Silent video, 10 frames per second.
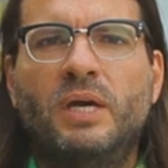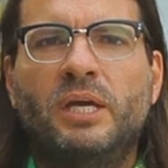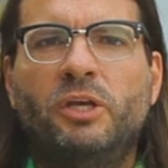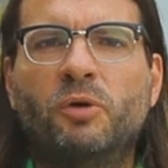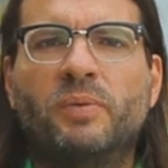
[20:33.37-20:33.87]

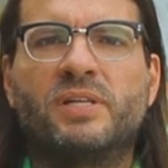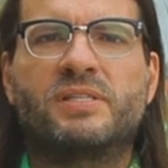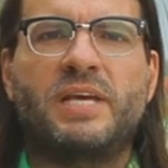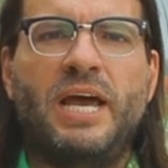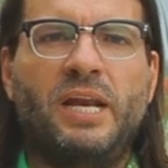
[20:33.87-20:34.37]

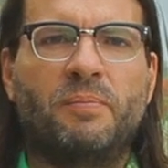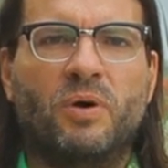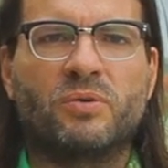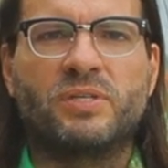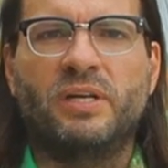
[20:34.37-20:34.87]
Humans,
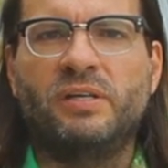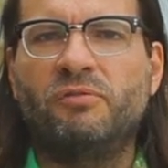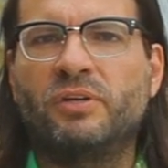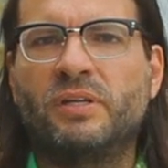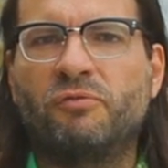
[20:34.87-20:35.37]
animals, and
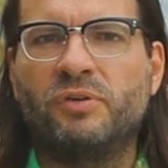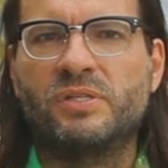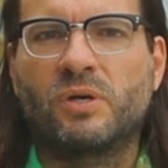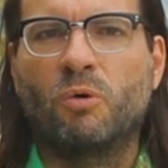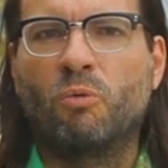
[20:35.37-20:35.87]
even the
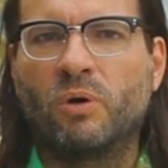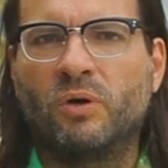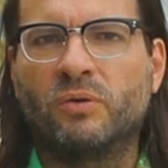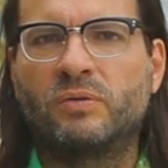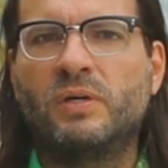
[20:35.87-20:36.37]
physical
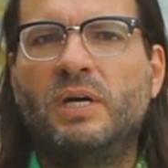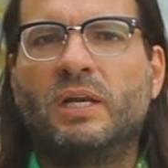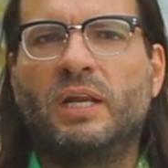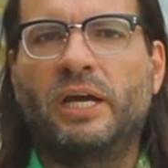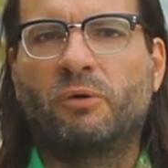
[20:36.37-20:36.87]
world,
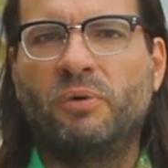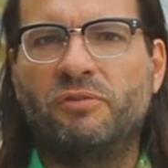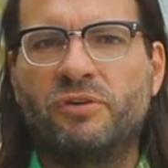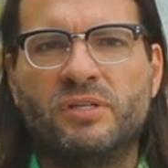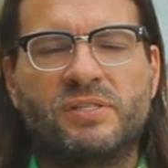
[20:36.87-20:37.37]
like
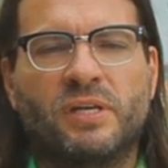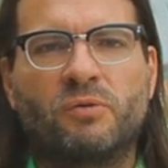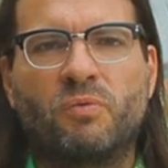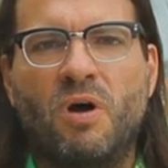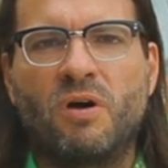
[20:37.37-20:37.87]
rivers
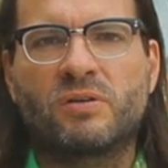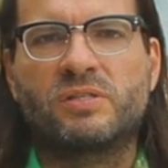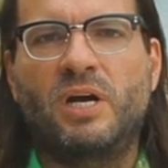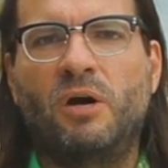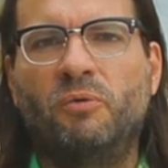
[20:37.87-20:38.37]
and
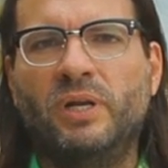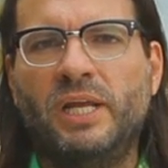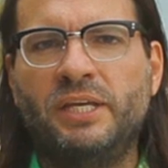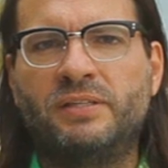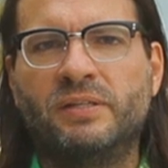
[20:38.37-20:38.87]
rocks, are
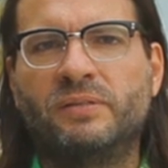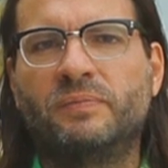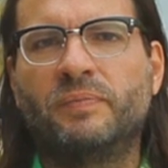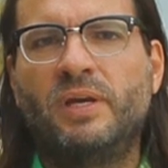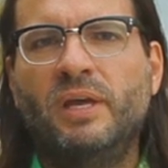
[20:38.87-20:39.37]
related.
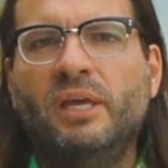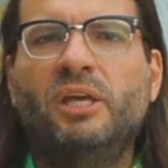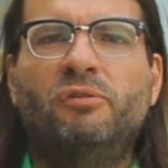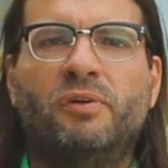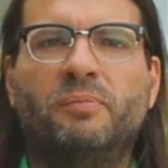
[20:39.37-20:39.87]

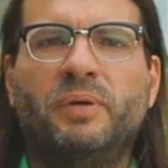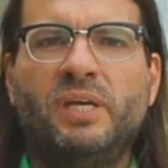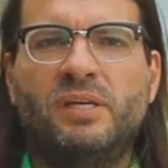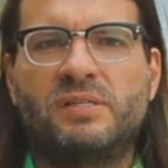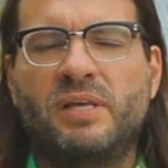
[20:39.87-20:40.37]
Even
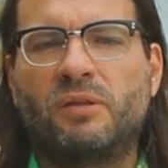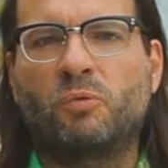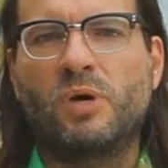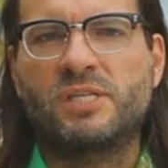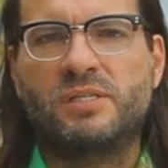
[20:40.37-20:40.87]
beings that
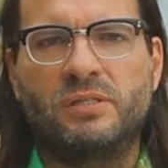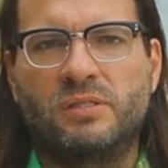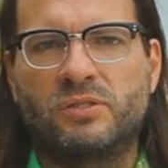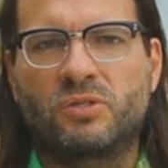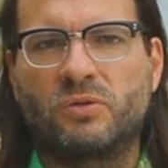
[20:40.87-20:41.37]

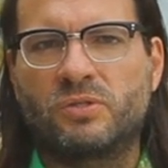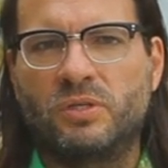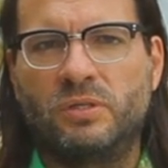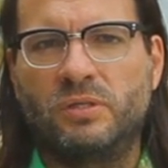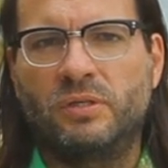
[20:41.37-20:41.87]
Westerners
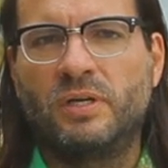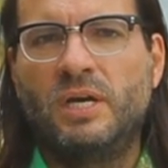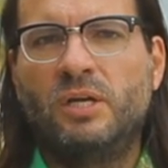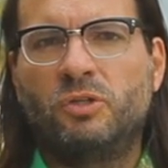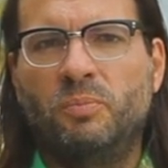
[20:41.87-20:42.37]
considered
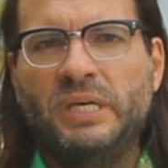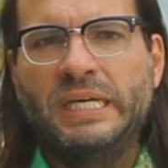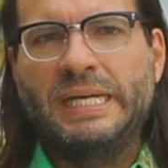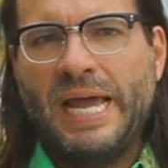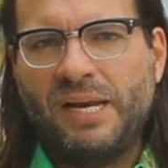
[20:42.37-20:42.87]
to be
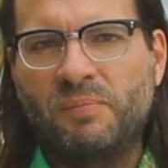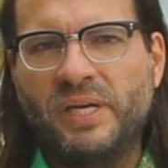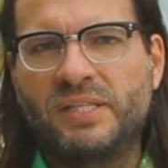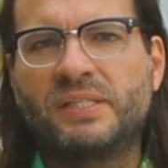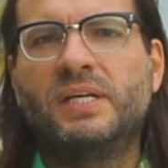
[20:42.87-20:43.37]

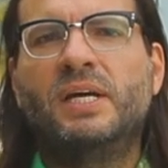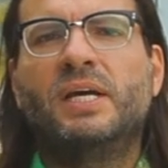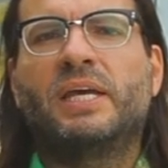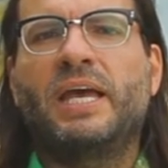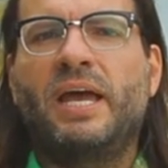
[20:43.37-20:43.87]
inanimate
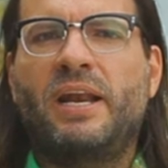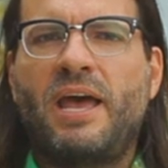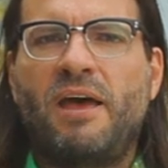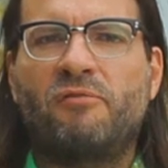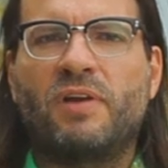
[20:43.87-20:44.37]
can
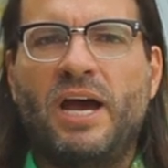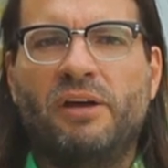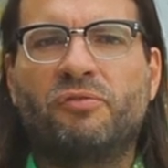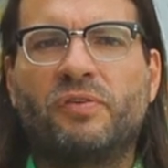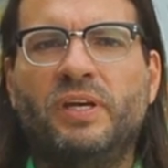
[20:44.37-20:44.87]
have
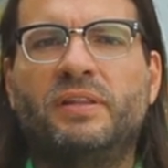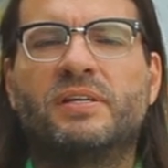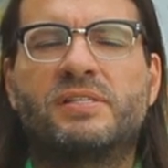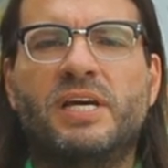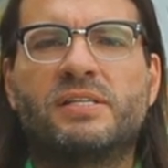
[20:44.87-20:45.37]
life in
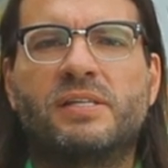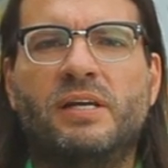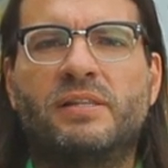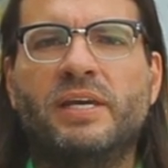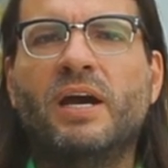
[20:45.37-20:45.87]
the sense
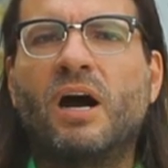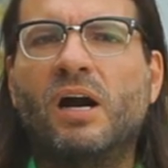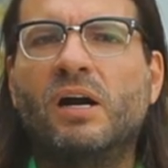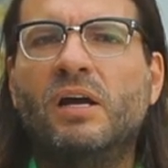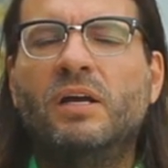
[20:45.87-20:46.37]
that they
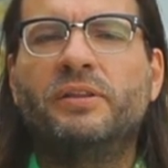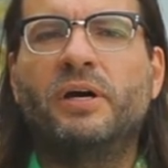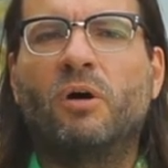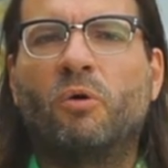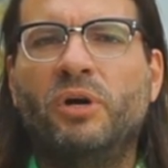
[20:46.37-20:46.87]
are
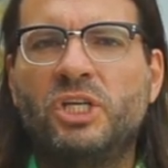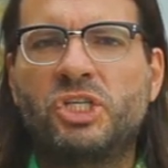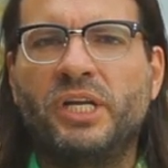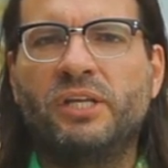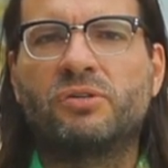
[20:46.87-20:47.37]
the
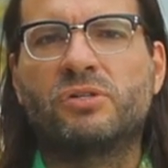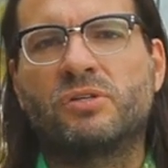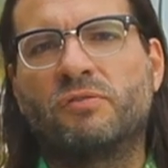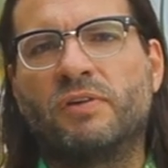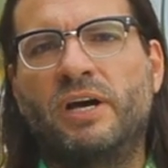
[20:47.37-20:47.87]
originators
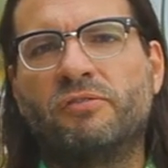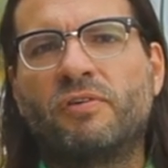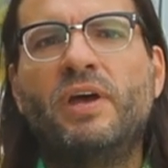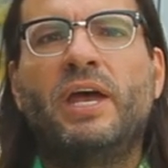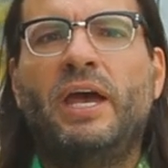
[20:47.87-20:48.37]
of life
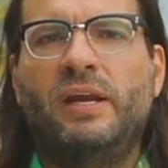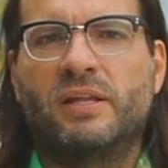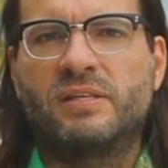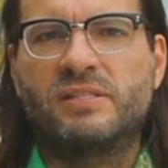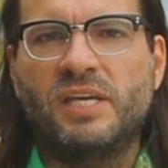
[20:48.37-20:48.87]
and
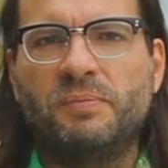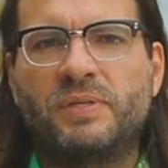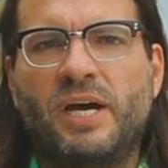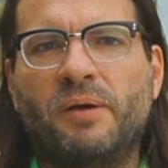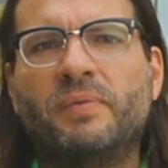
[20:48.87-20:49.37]
at the same
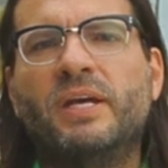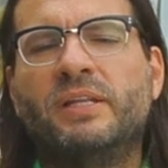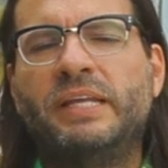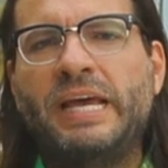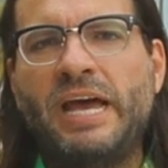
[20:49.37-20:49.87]
time
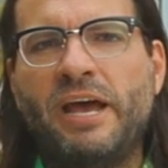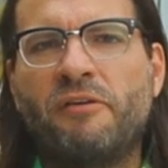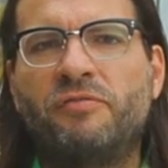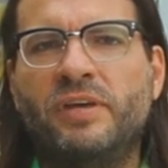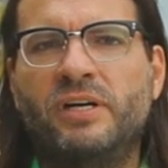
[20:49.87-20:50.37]
they
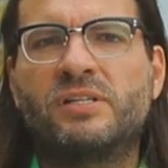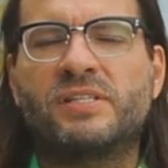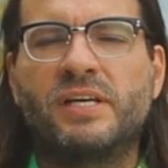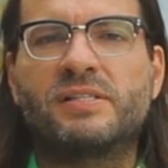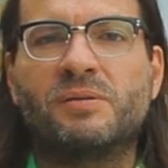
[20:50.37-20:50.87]
have their
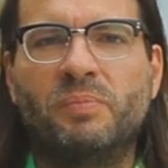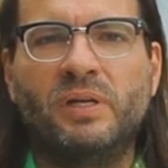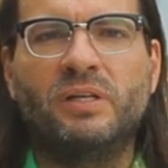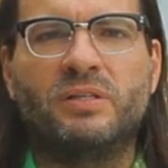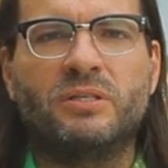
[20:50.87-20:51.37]

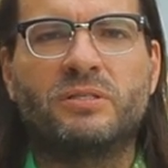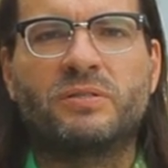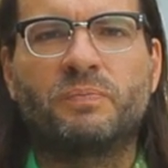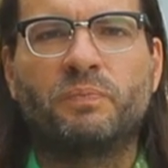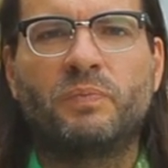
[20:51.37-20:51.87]
sensibilities.
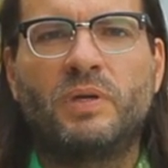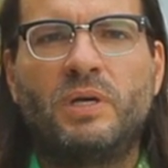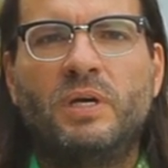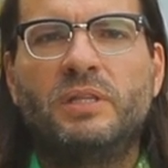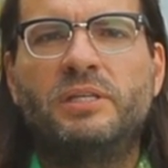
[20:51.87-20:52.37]

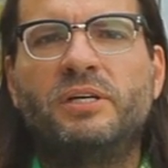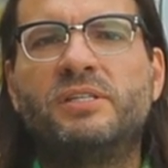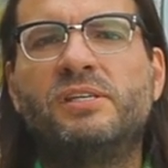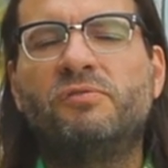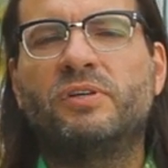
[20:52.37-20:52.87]
There
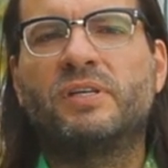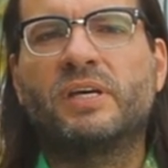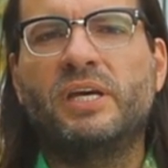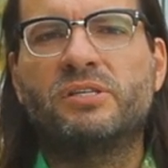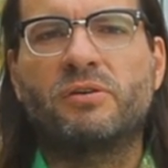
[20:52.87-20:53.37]
is even the
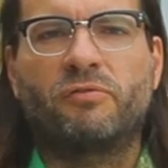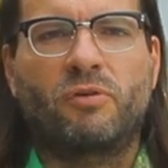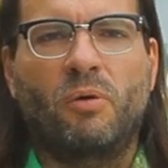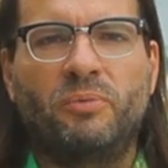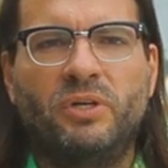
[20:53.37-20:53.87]
case of
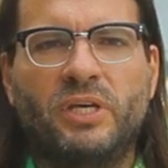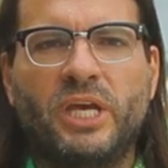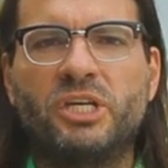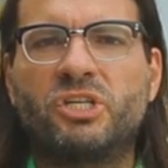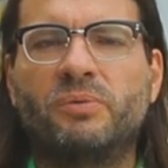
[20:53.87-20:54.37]

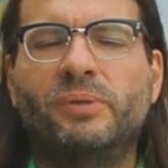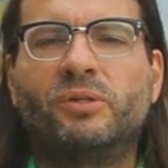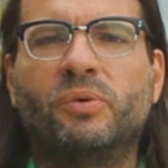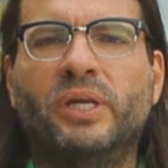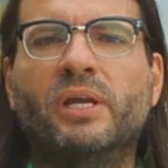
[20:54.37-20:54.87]
communication
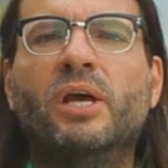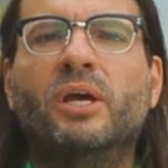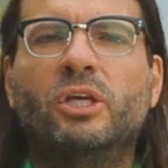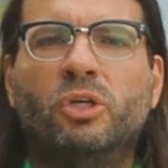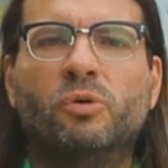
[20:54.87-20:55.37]
between
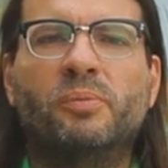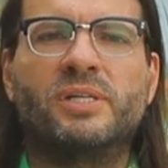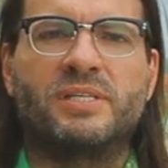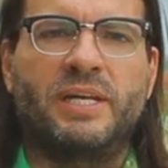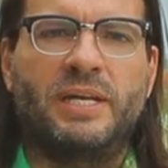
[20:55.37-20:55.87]

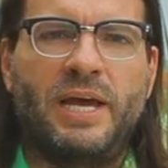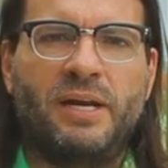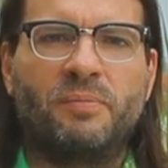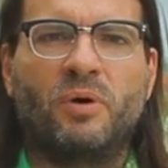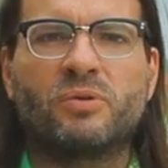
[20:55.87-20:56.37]
humans and
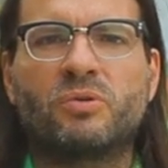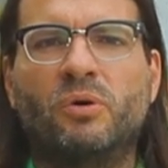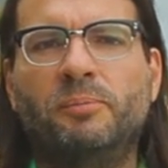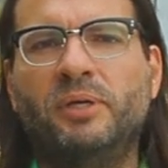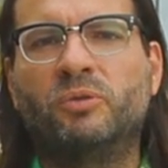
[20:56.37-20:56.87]
animals
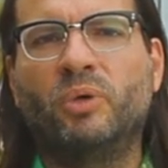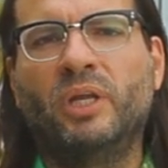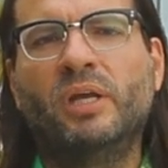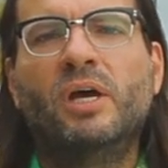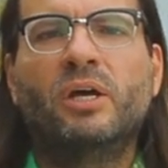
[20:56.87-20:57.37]
or
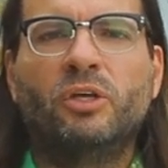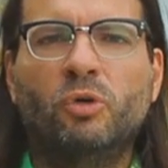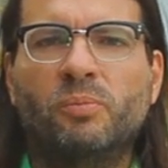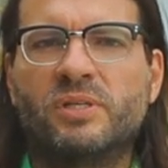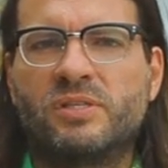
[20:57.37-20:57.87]
between
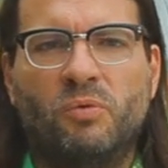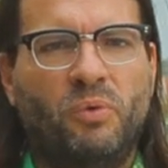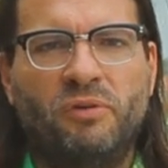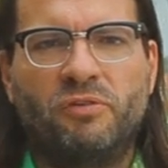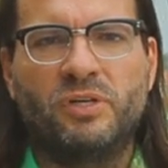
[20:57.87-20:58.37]
humans and
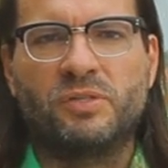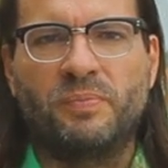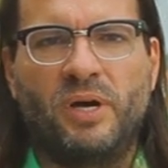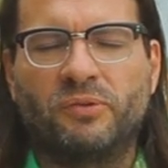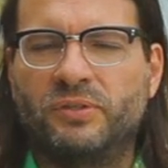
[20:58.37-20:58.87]
rivers,
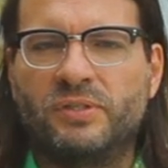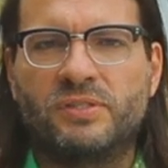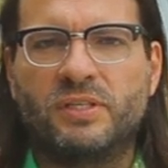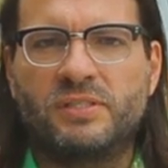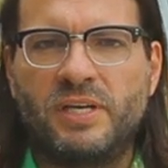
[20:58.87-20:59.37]

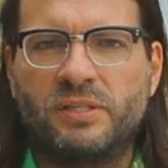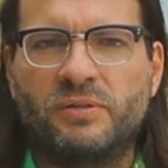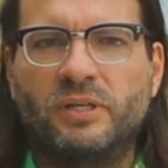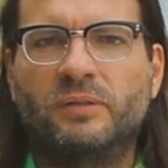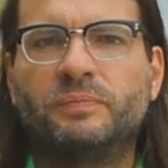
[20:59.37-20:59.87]
mountains,
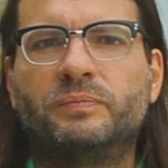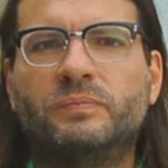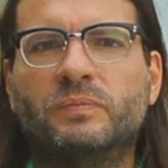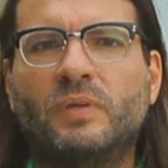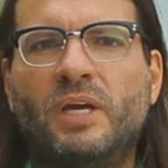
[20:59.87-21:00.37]
etc.
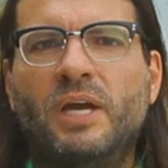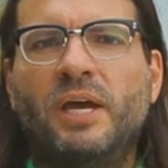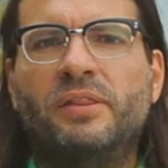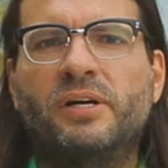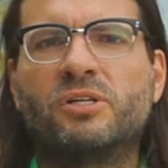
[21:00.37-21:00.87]

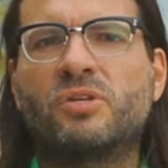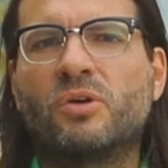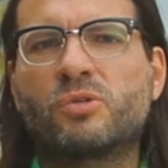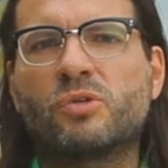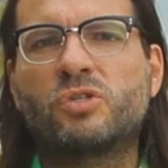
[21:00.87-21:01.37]
And there is
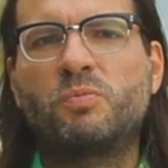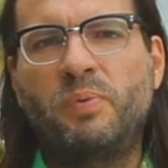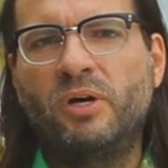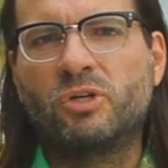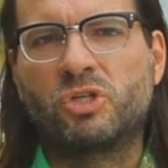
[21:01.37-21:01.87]
also
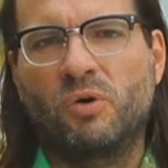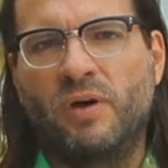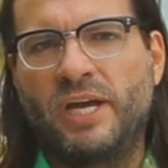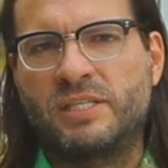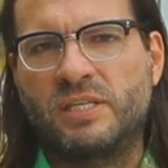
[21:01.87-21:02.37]
spiritual
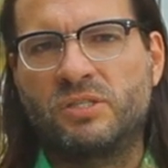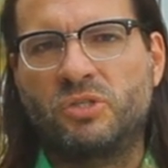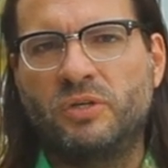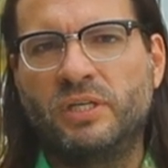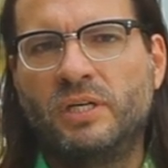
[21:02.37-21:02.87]

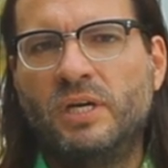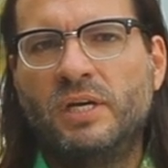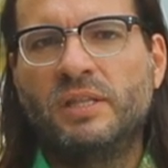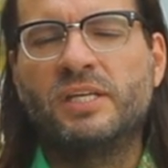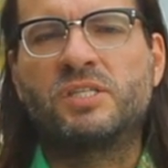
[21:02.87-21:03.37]
ancestry,
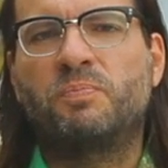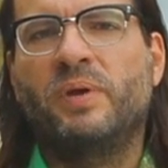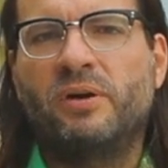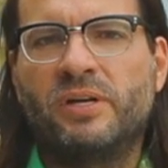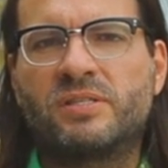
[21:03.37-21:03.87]
the
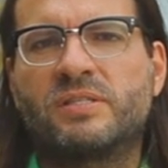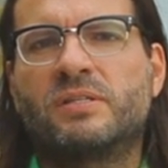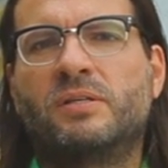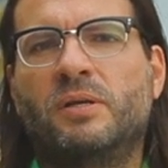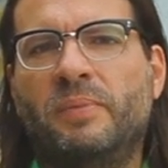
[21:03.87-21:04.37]
spirits,
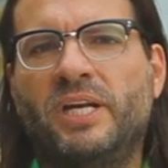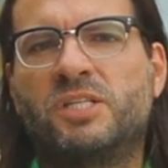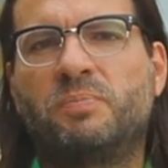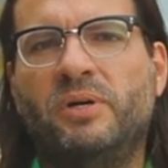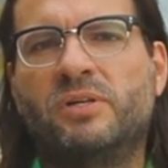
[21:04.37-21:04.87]
the many
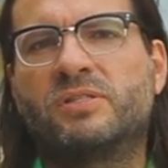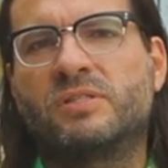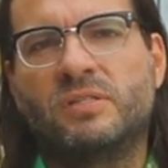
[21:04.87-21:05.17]
spirits